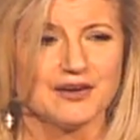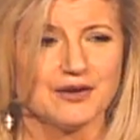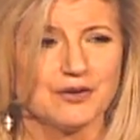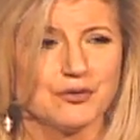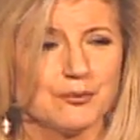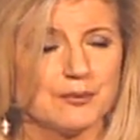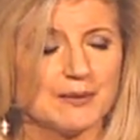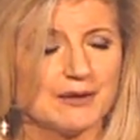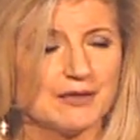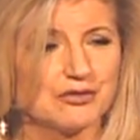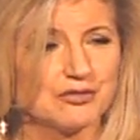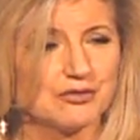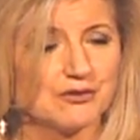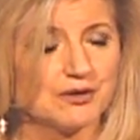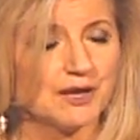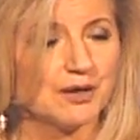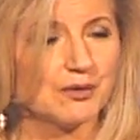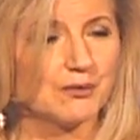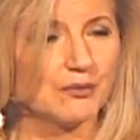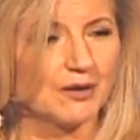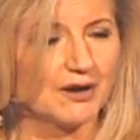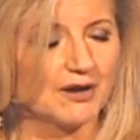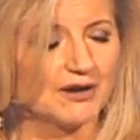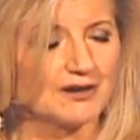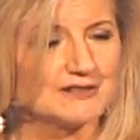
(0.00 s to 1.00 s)
with 3
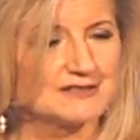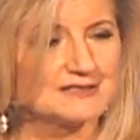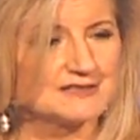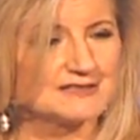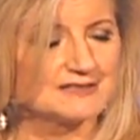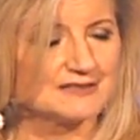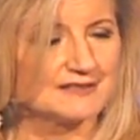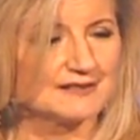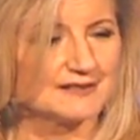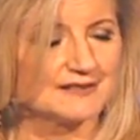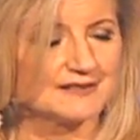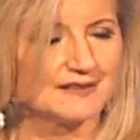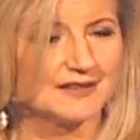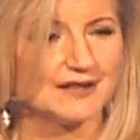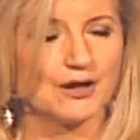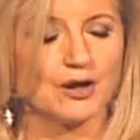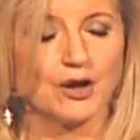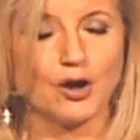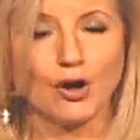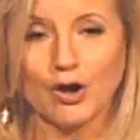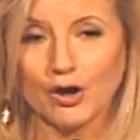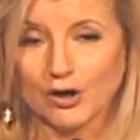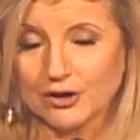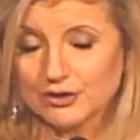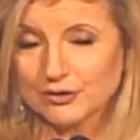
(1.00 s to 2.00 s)
words:
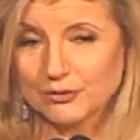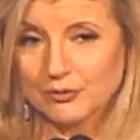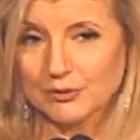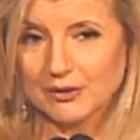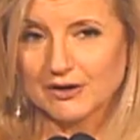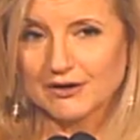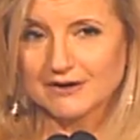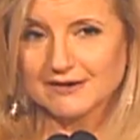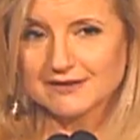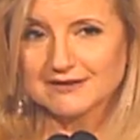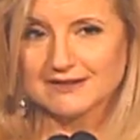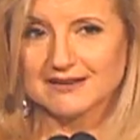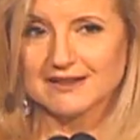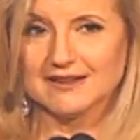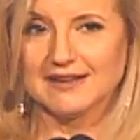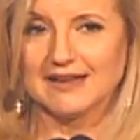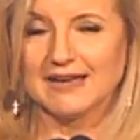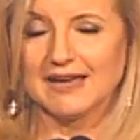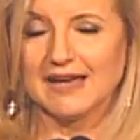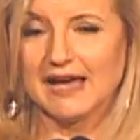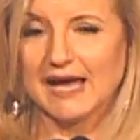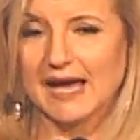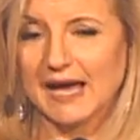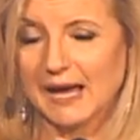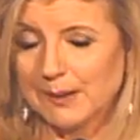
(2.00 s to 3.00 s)
onward,
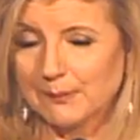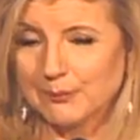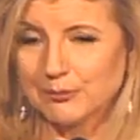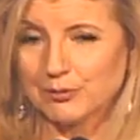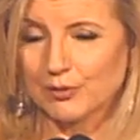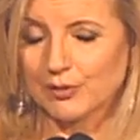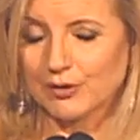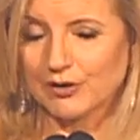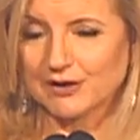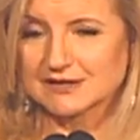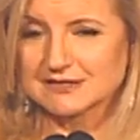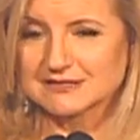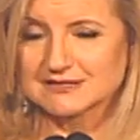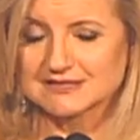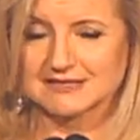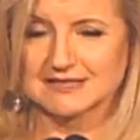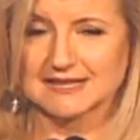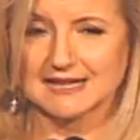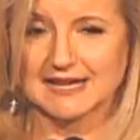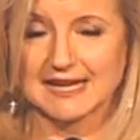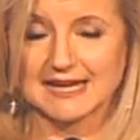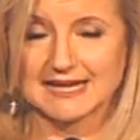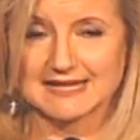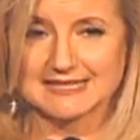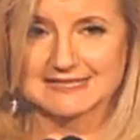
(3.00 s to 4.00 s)
upward,
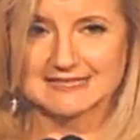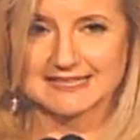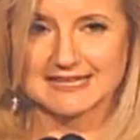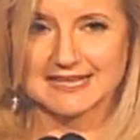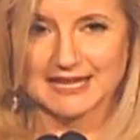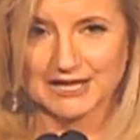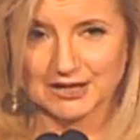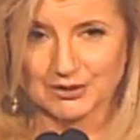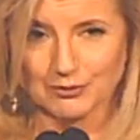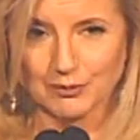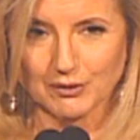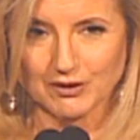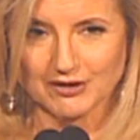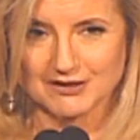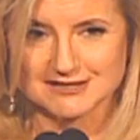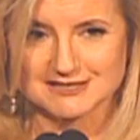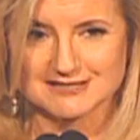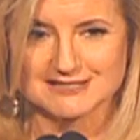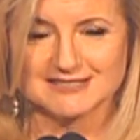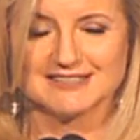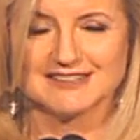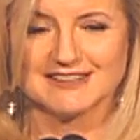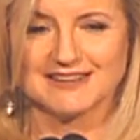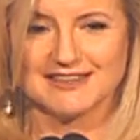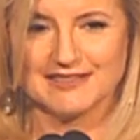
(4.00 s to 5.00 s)
and inward.
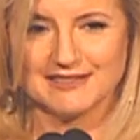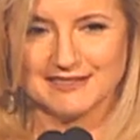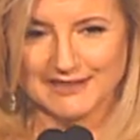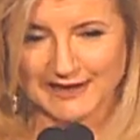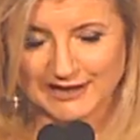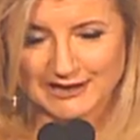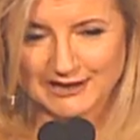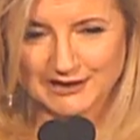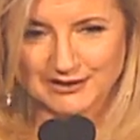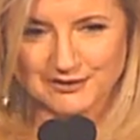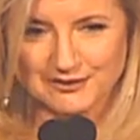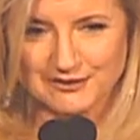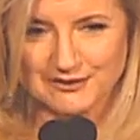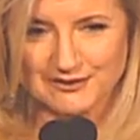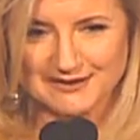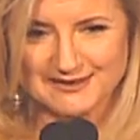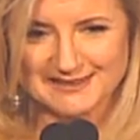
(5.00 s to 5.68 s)
Thank you.